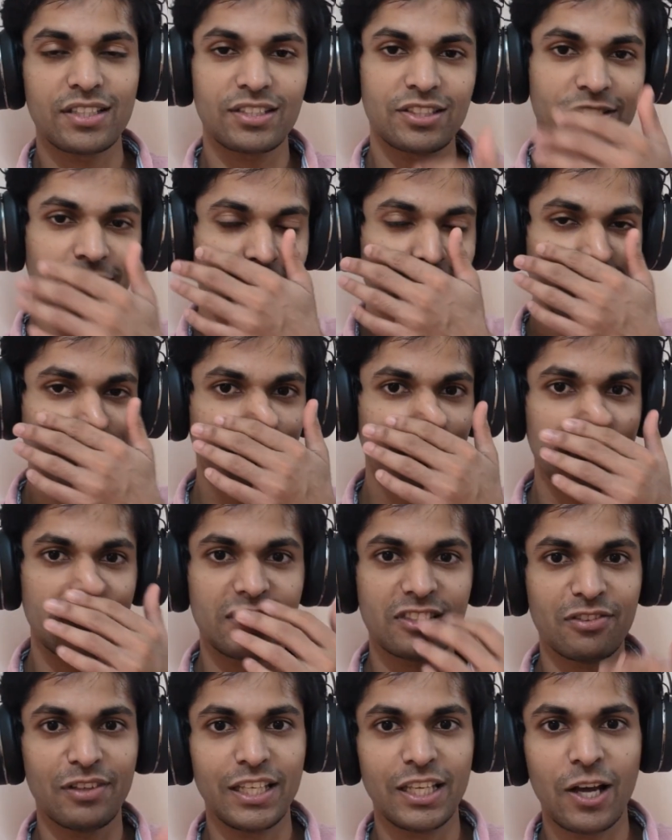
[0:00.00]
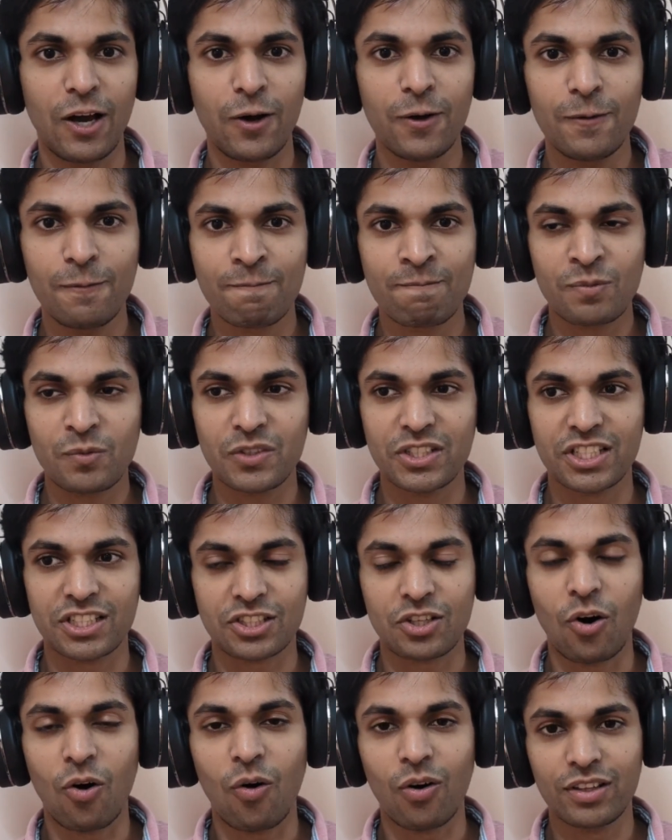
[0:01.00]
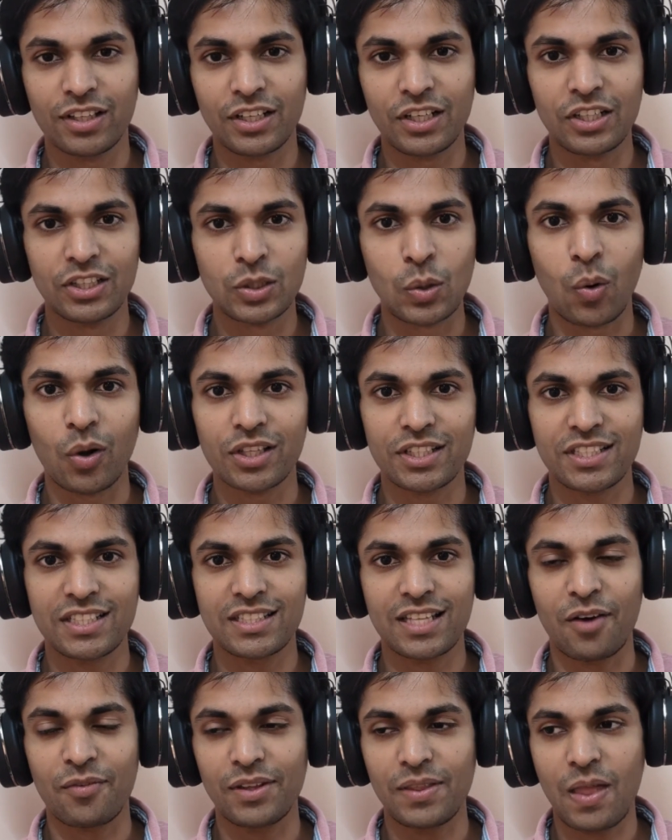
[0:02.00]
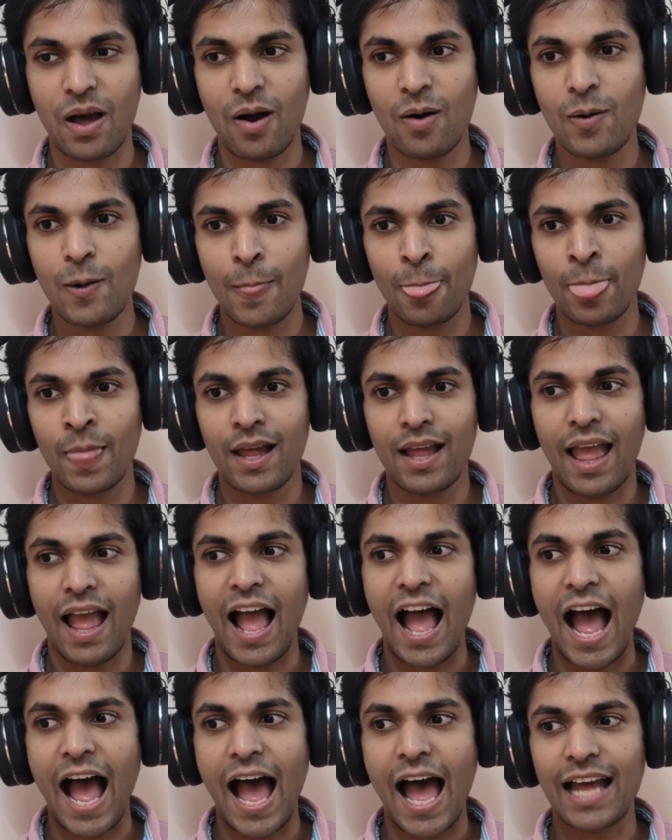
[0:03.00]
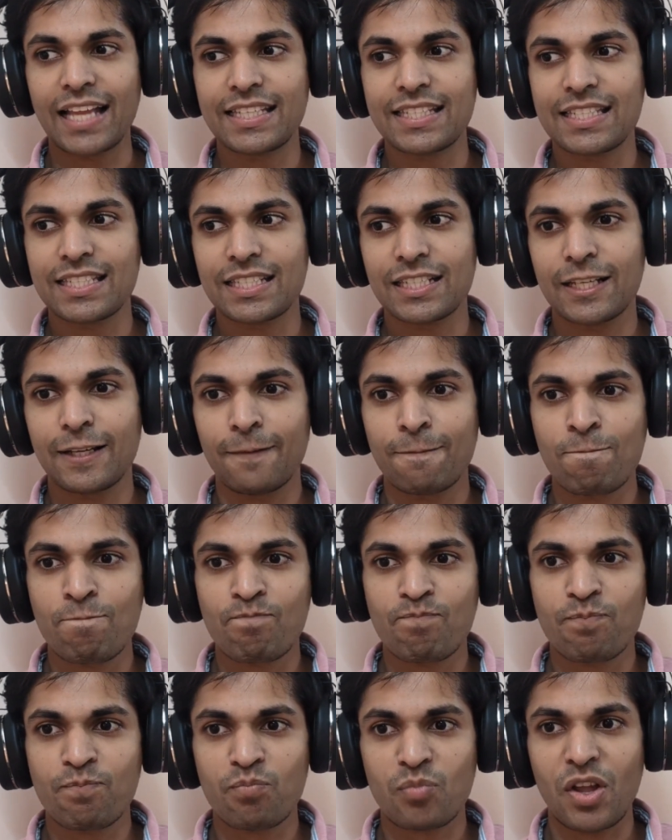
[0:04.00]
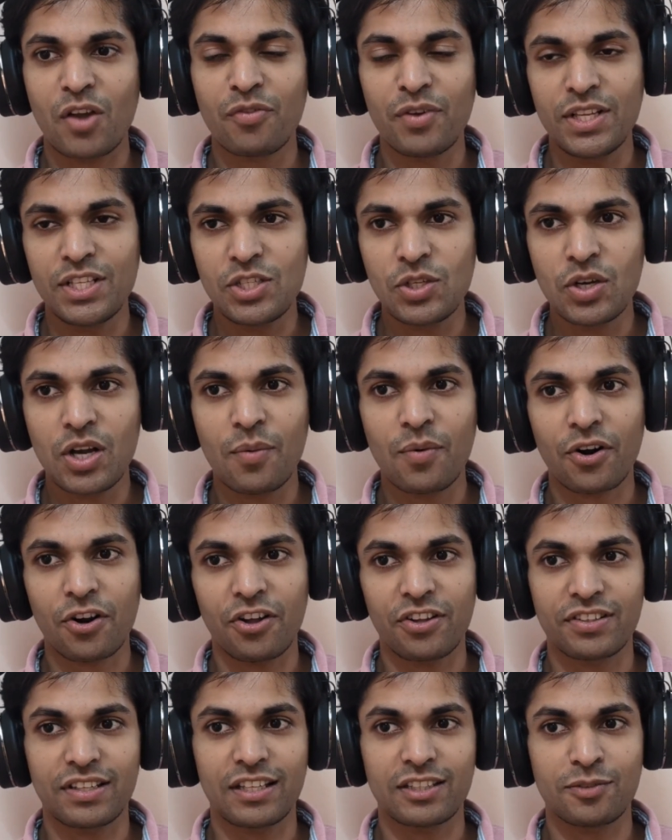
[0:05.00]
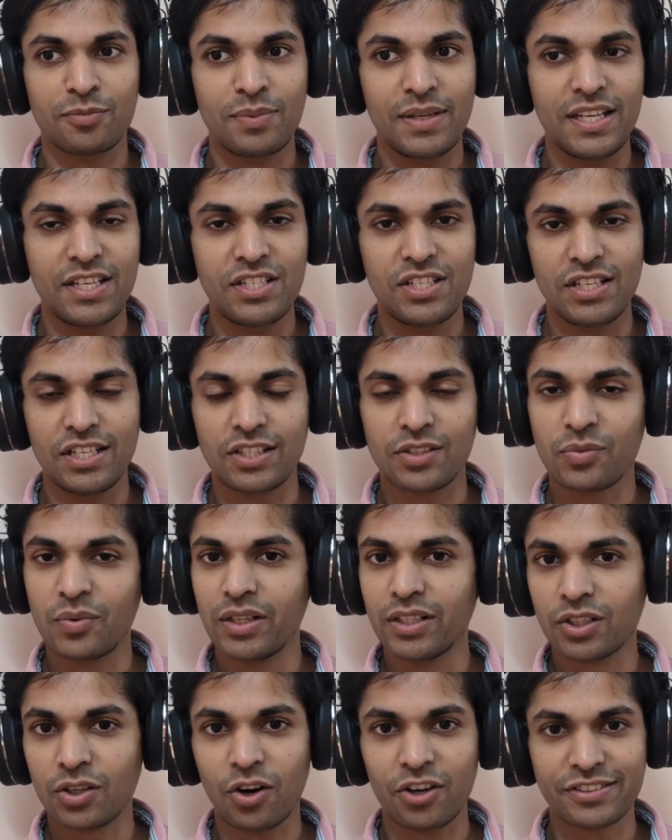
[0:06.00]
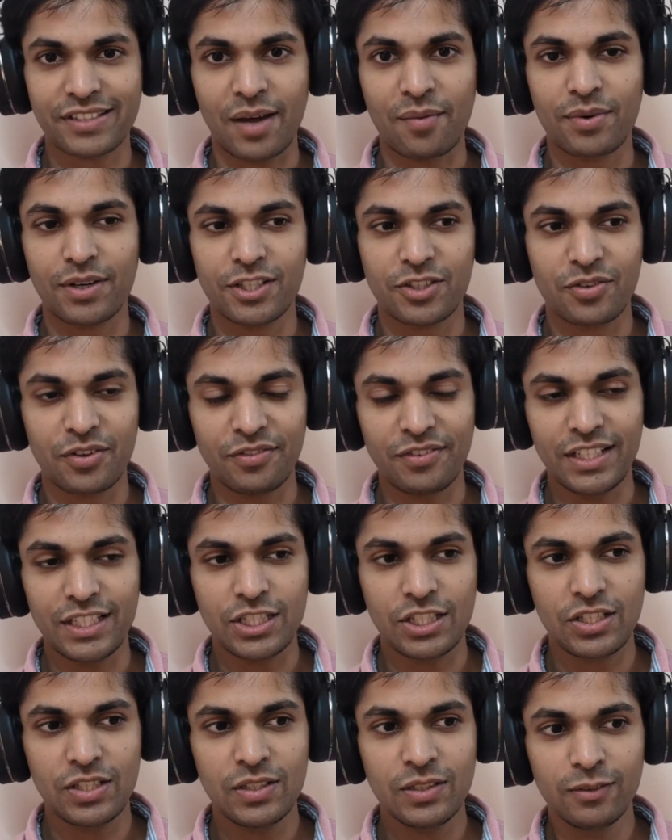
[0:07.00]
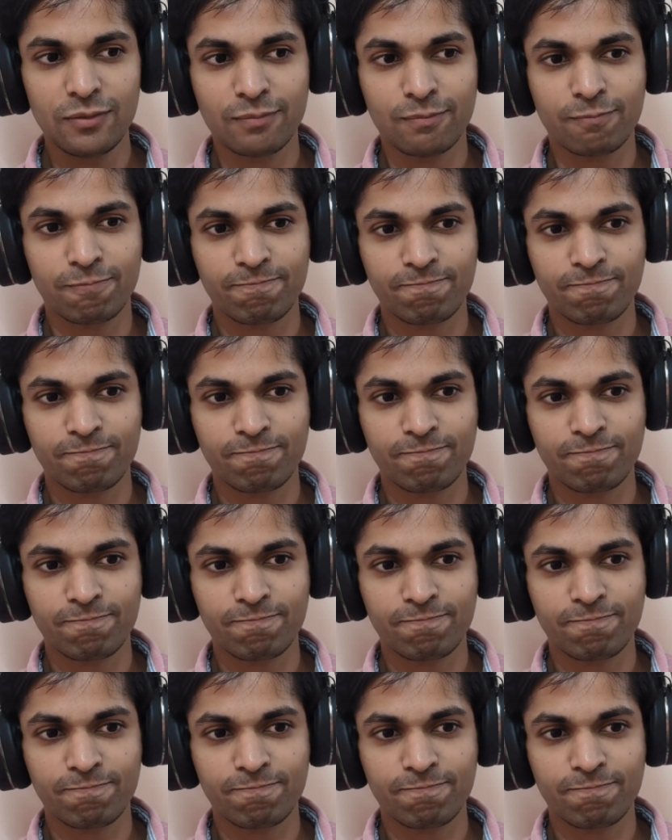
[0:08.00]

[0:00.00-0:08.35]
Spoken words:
is the only species we know, which has got all the good qualities that we know. And if we do come across that species, we'll cross that bridge when we do.